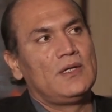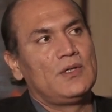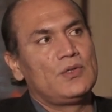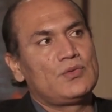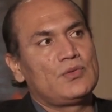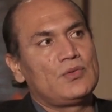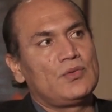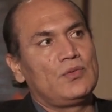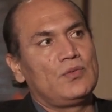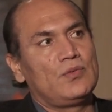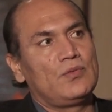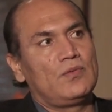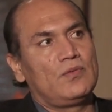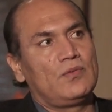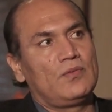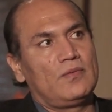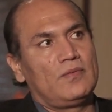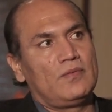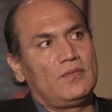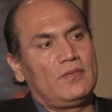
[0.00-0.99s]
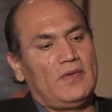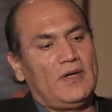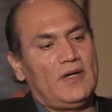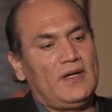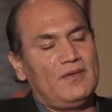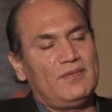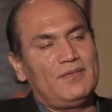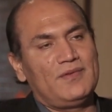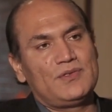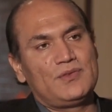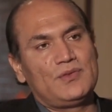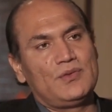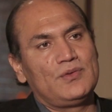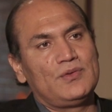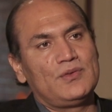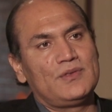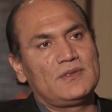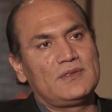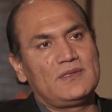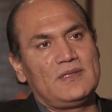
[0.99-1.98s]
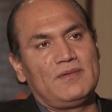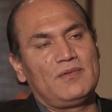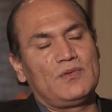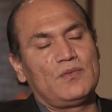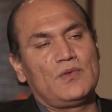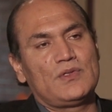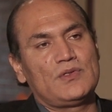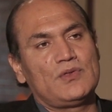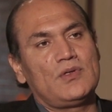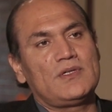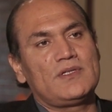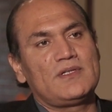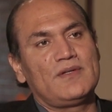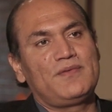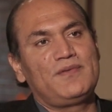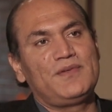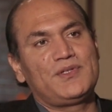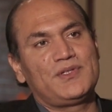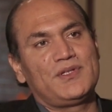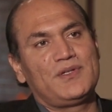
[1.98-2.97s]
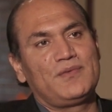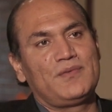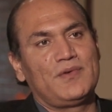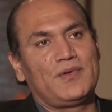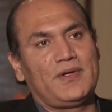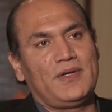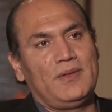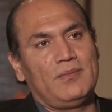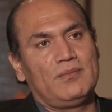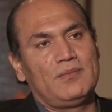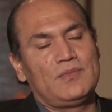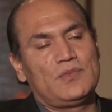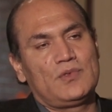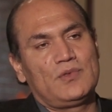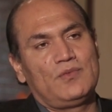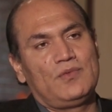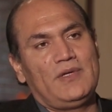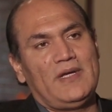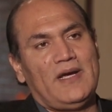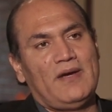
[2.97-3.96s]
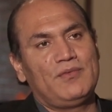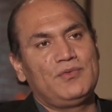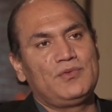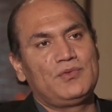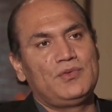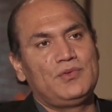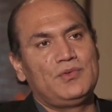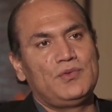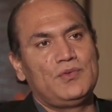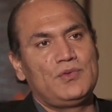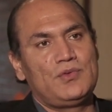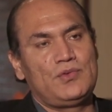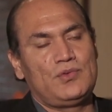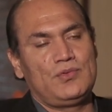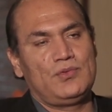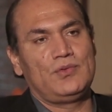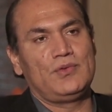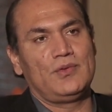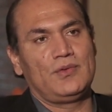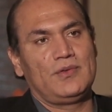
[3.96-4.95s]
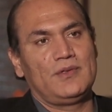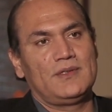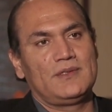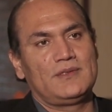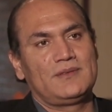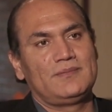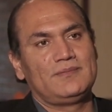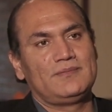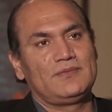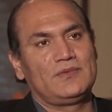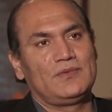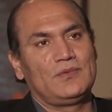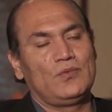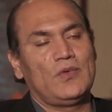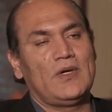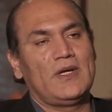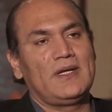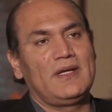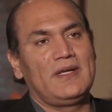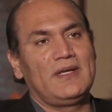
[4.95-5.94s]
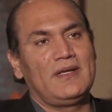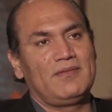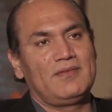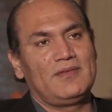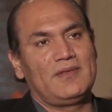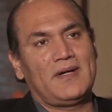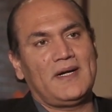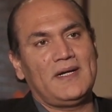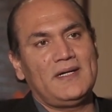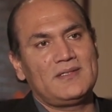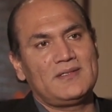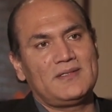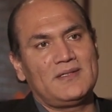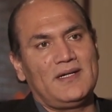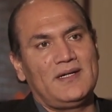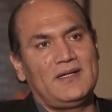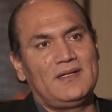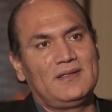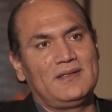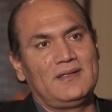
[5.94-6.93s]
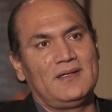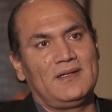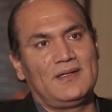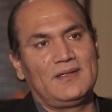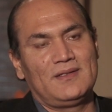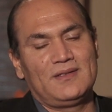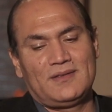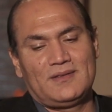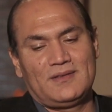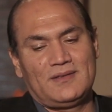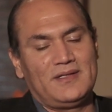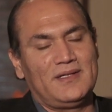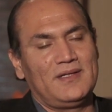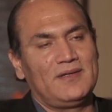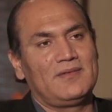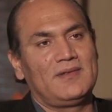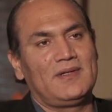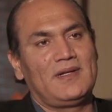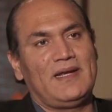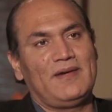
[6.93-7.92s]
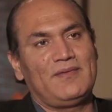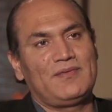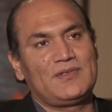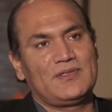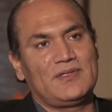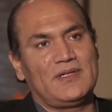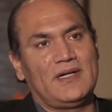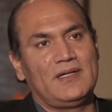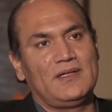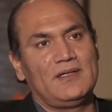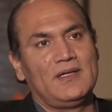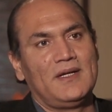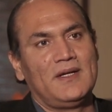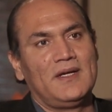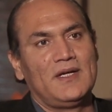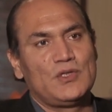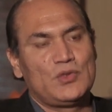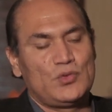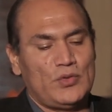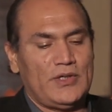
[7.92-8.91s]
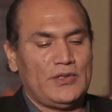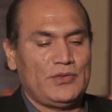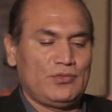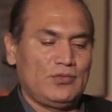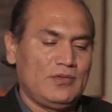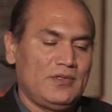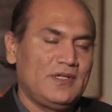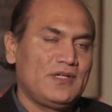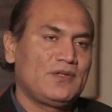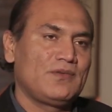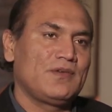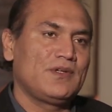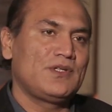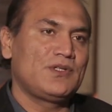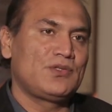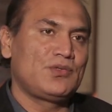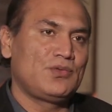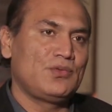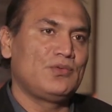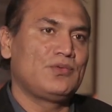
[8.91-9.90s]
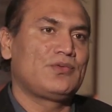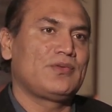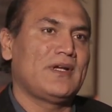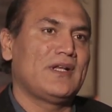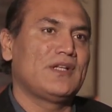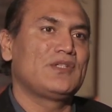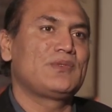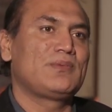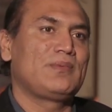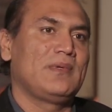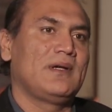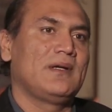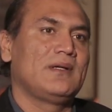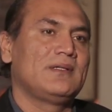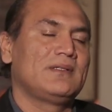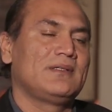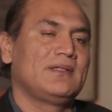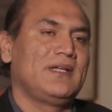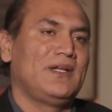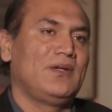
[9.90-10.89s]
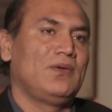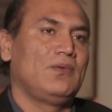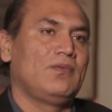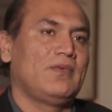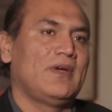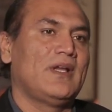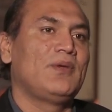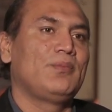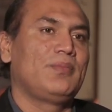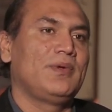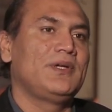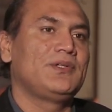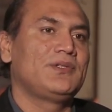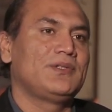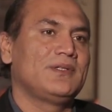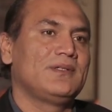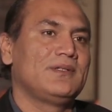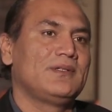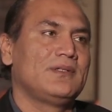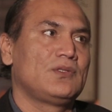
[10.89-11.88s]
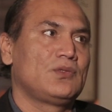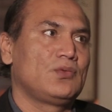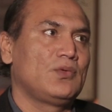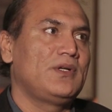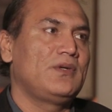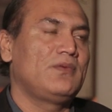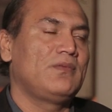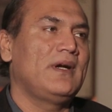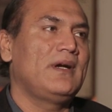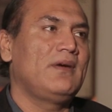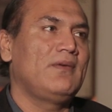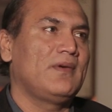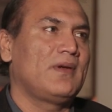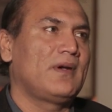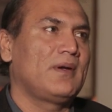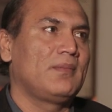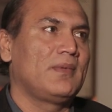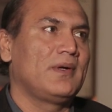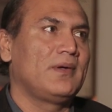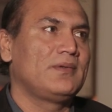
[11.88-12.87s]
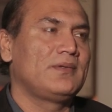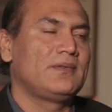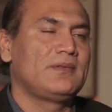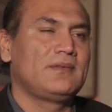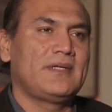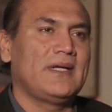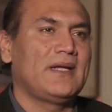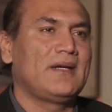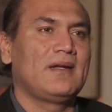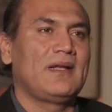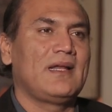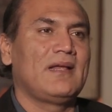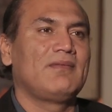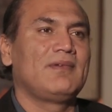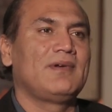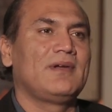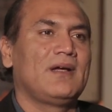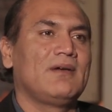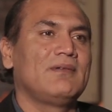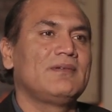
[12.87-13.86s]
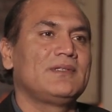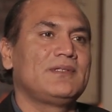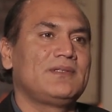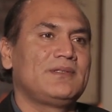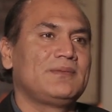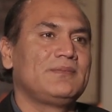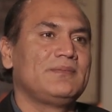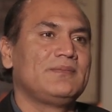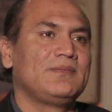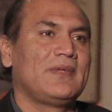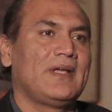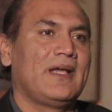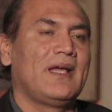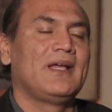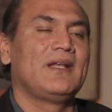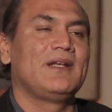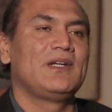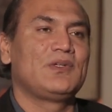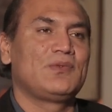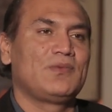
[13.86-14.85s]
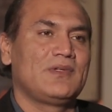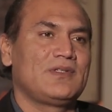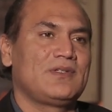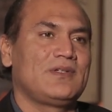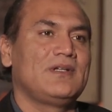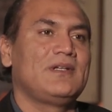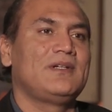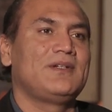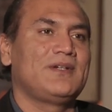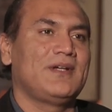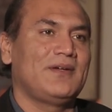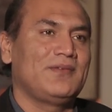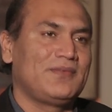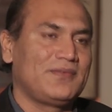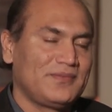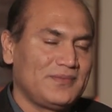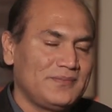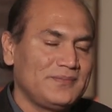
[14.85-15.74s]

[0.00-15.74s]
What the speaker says: So one of his donor's liver was not sufficient for him. So we have to use two donors. One gave the right side, the other gave the left side. So actually it was two transplants in one patient. So it went for about 10-11 hours. And it was really tough.